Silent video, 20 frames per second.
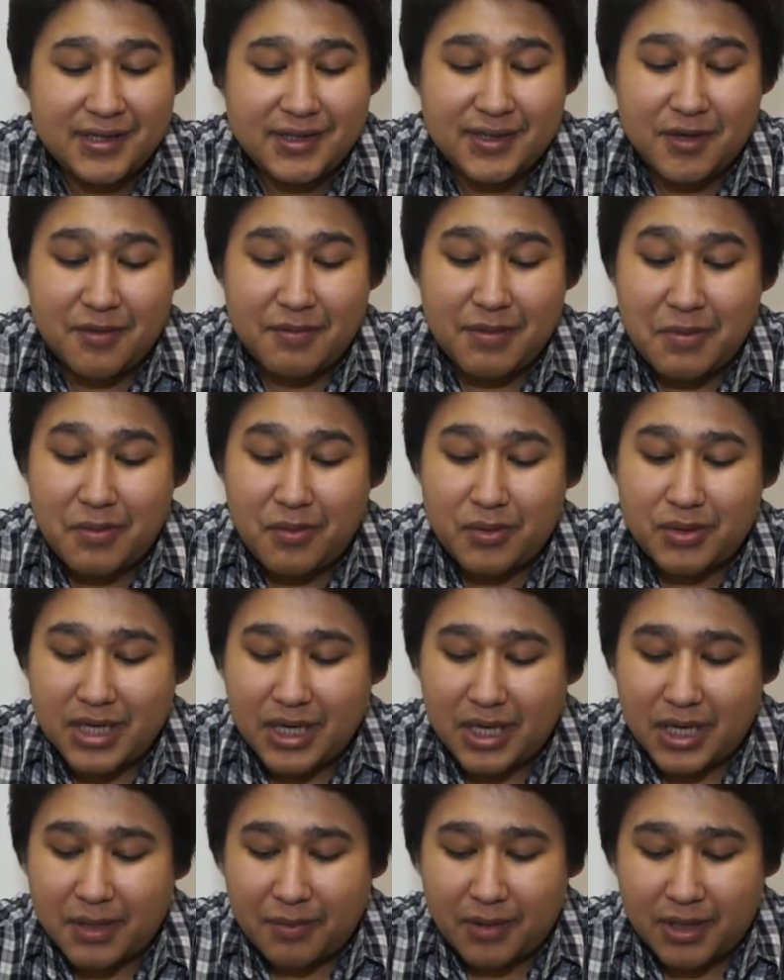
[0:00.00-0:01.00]
So maybe we
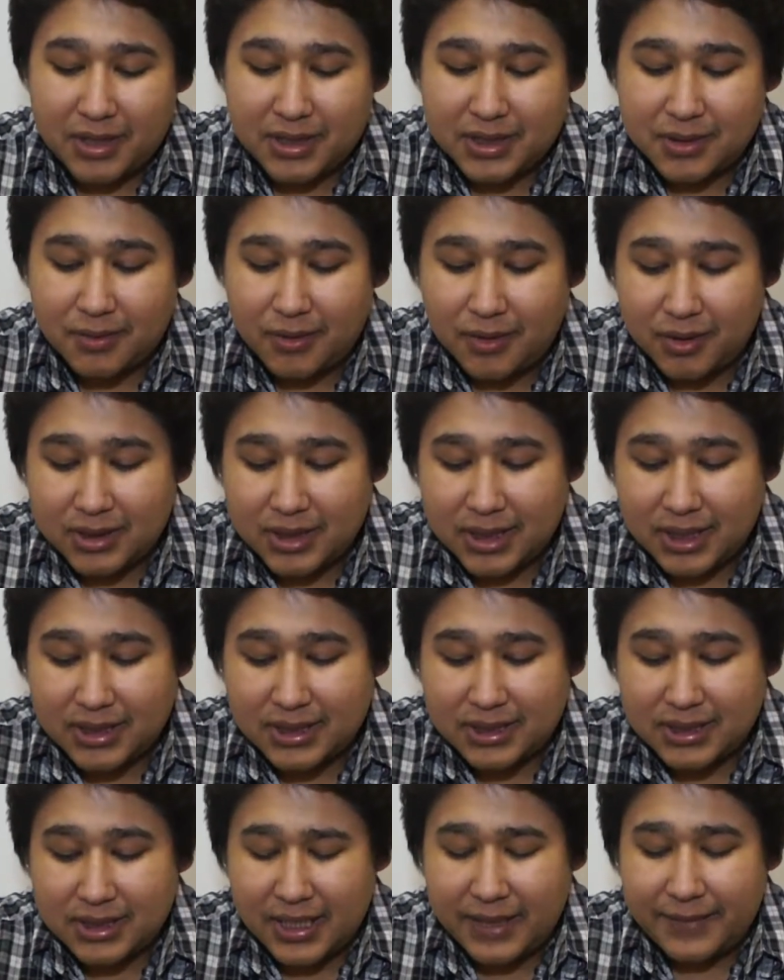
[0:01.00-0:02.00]
take it apart and see what it looks like
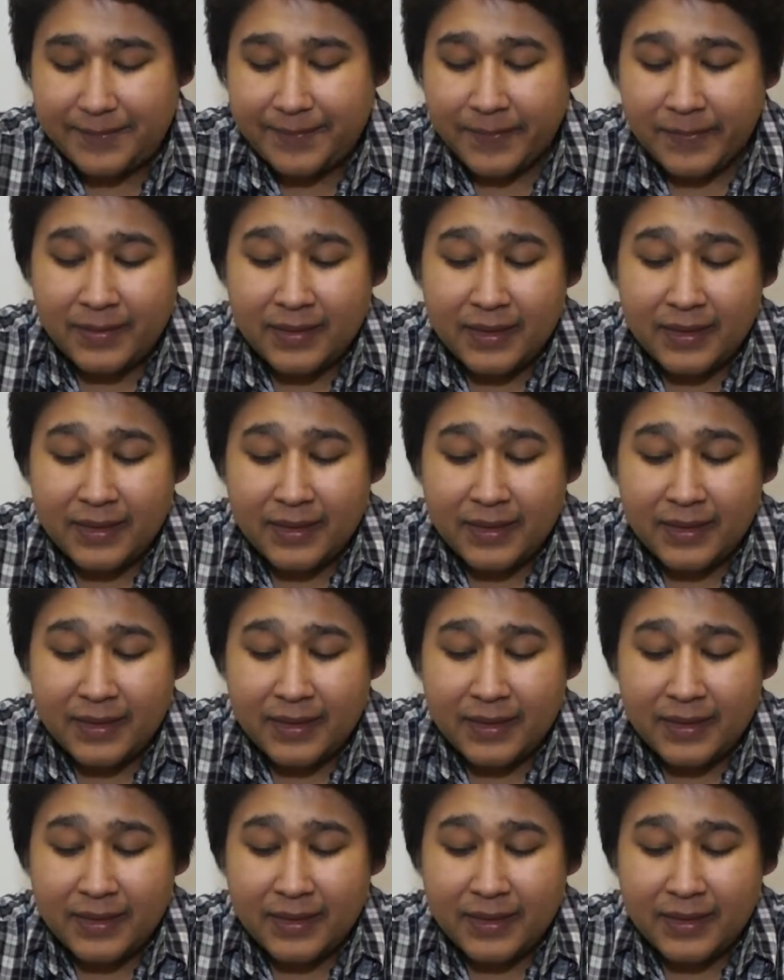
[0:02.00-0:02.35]
inside.